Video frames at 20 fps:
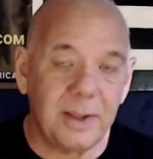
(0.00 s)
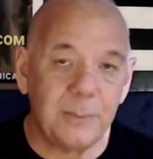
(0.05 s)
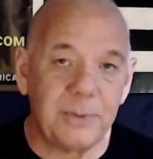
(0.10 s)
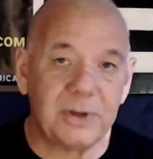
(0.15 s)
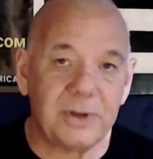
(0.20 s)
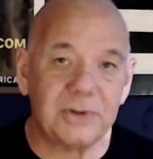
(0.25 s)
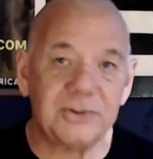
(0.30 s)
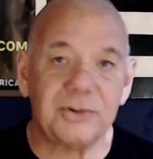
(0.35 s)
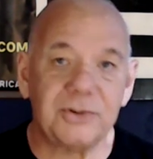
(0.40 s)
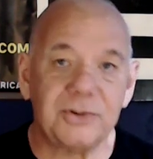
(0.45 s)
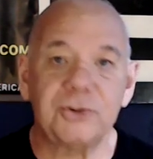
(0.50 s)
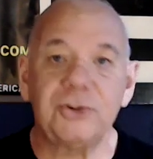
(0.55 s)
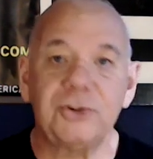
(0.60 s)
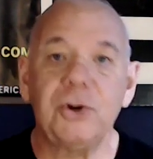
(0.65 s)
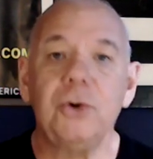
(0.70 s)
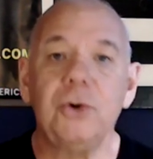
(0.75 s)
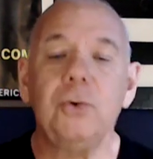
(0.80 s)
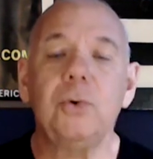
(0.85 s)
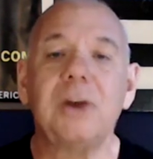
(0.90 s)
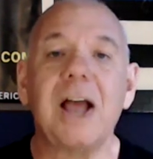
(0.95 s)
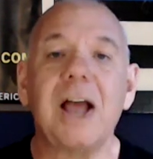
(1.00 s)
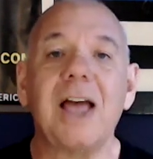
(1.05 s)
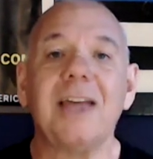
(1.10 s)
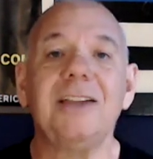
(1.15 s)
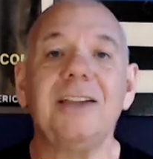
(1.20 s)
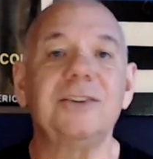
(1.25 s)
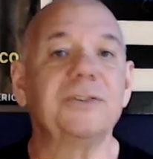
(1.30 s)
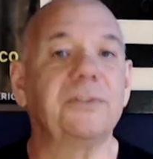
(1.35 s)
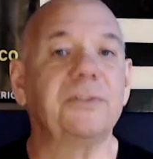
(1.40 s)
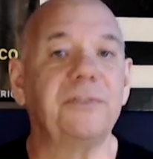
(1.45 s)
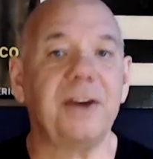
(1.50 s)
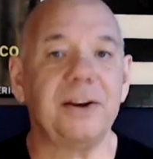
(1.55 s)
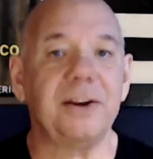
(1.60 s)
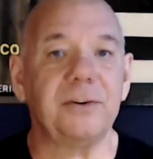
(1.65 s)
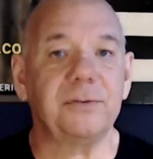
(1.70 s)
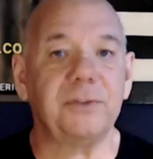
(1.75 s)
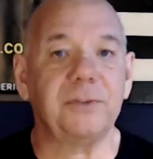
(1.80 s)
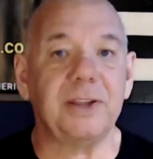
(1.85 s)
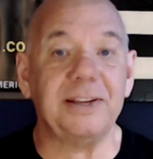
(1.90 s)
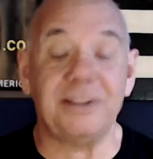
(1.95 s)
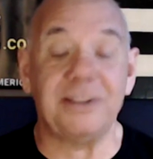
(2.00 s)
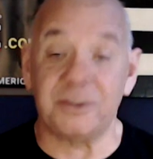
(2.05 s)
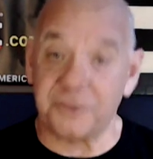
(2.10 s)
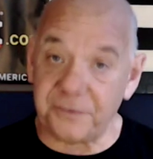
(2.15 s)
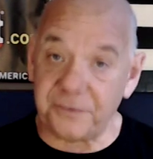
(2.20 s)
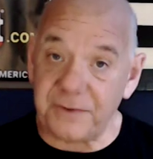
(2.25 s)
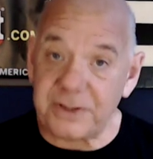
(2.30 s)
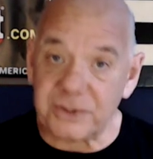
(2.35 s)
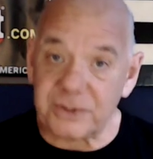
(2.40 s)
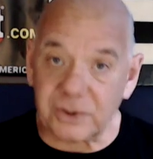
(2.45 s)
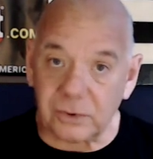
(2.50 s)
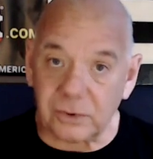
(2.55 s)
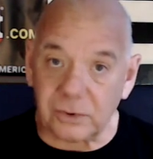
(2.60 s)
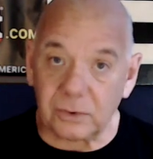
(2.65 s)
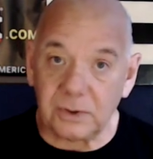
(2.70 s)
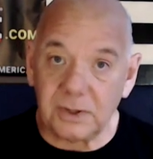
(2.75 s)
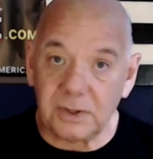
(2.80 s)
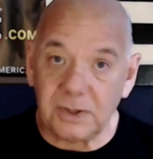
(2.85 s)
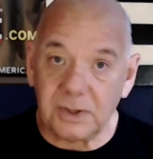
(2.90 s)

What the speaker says: because there's 2 kinds of fight or flight. There's physical.